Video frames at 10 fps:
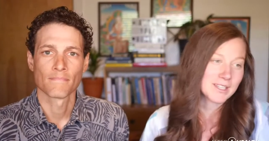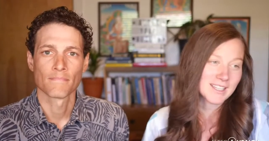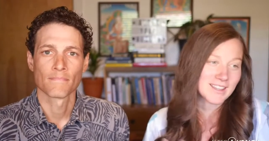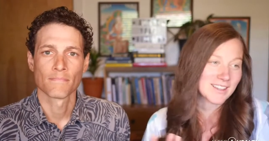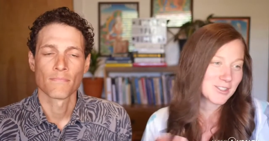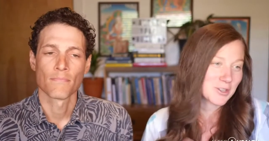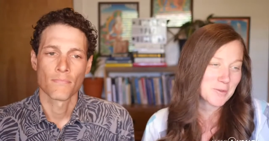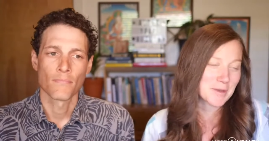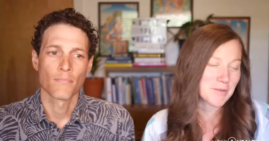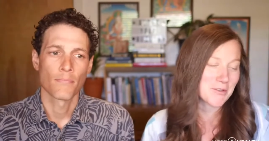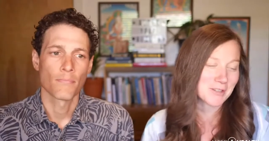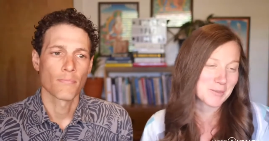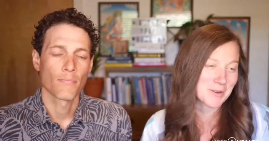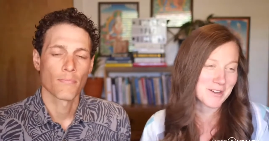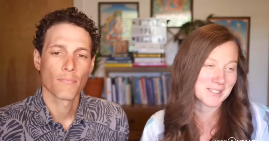Speaker 1: this, you know, maybe you
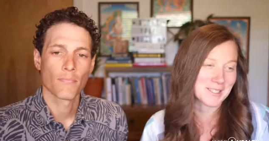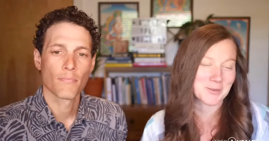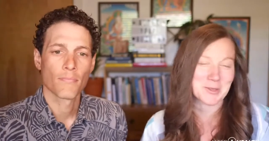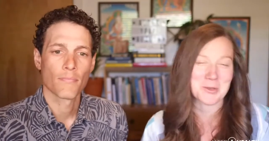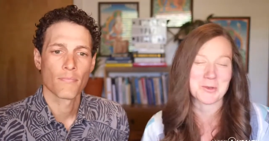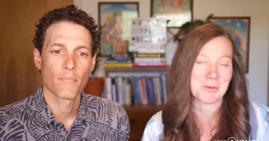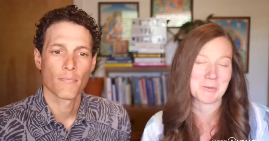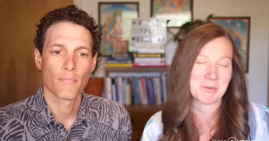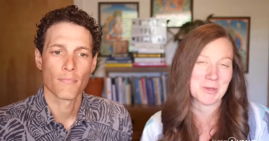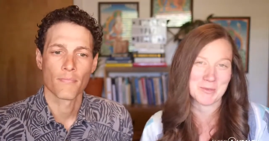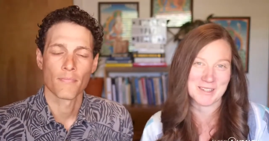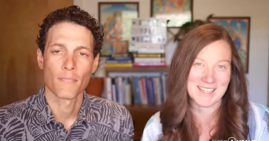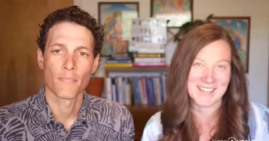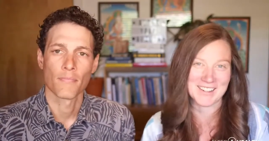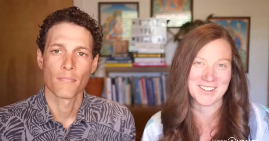experienced this when you went through puberty and
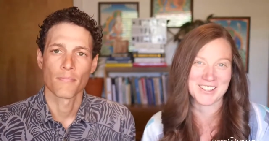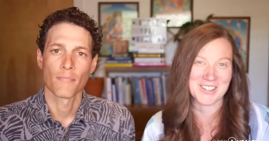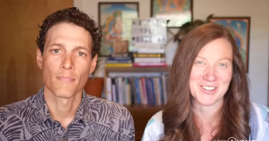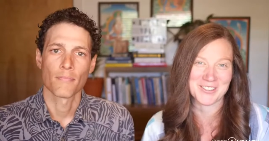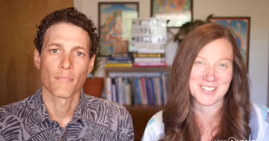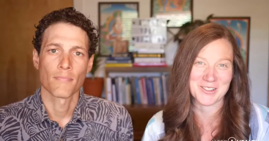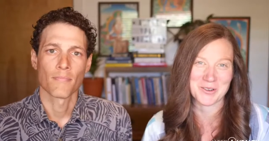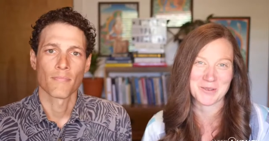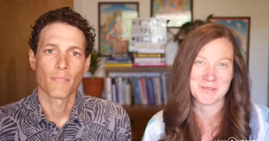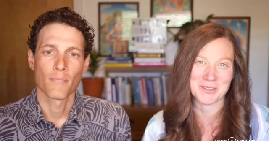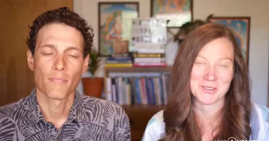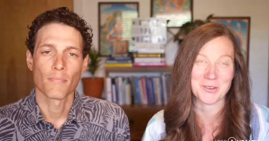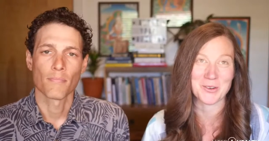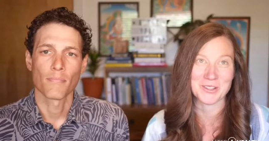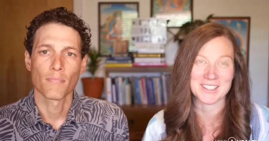all the shifts in hormones. Of
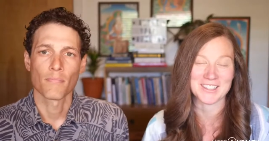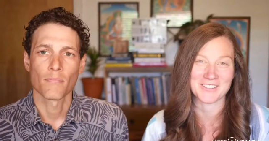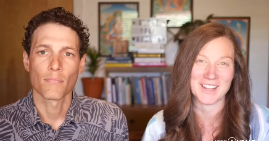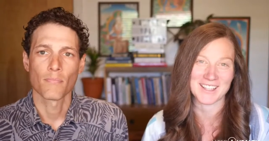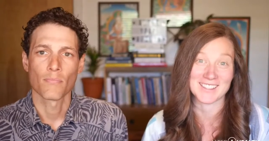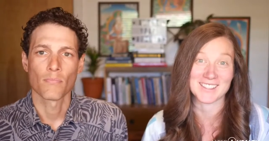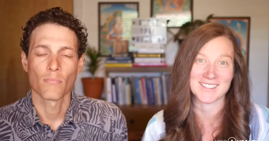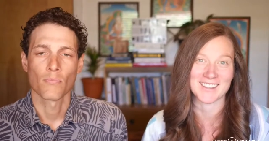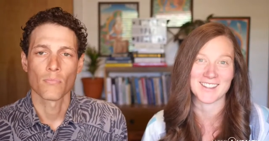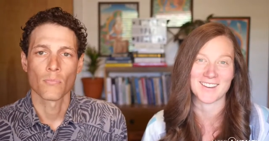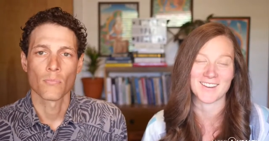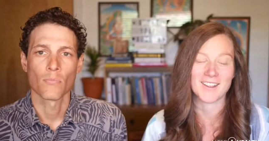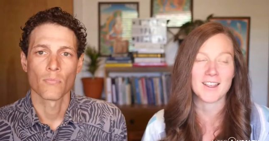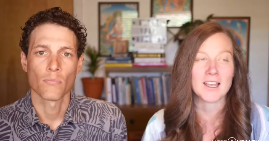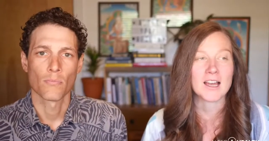course, it affects the skin.
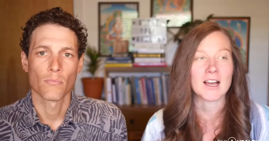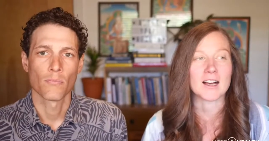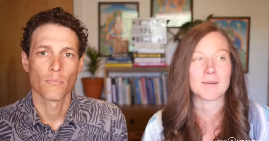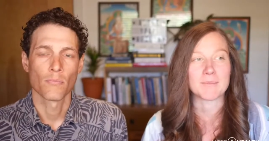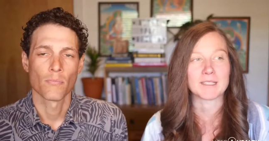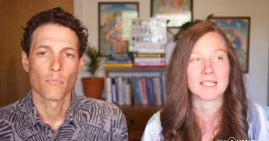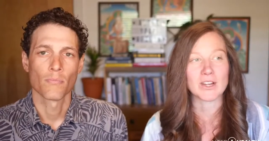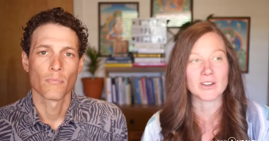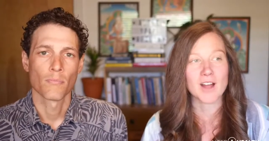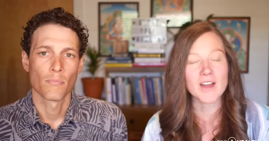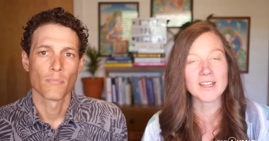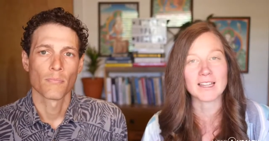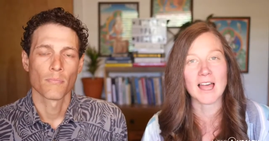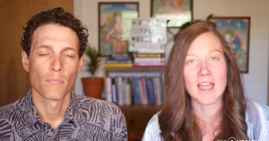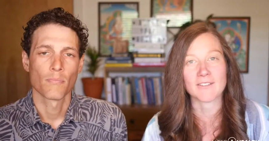Uh, but later on in
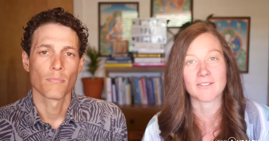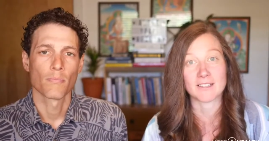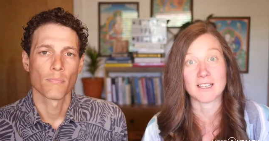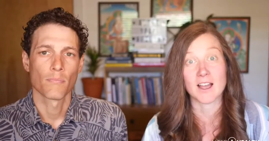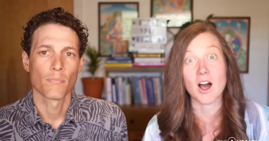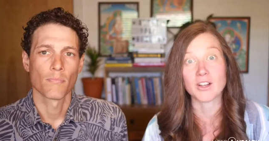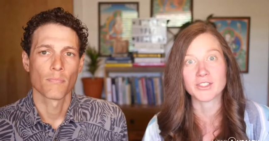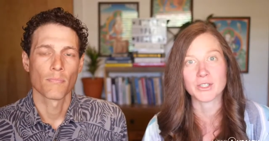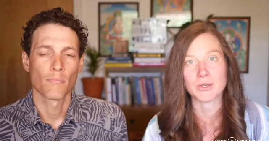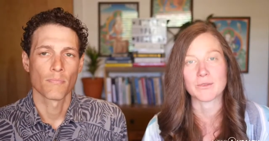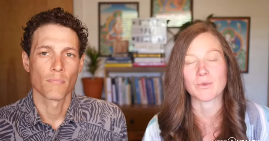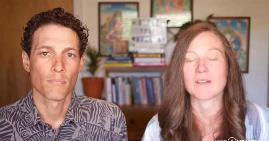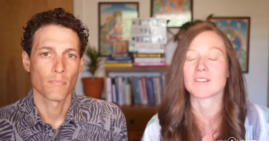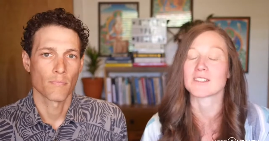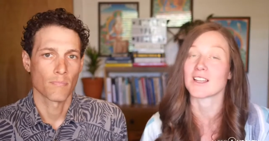life, also, if we have a
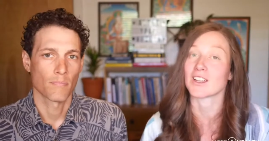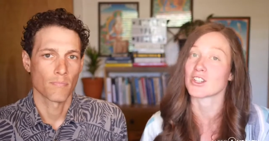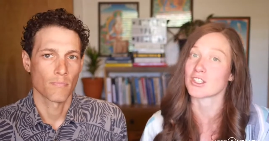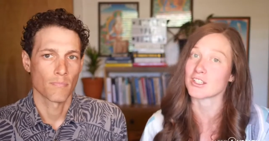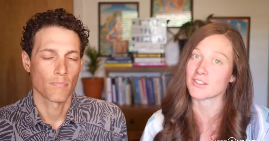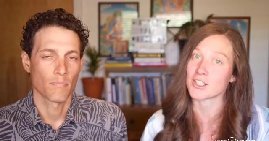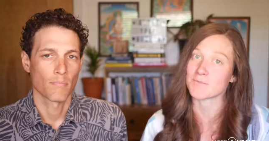sluggish liver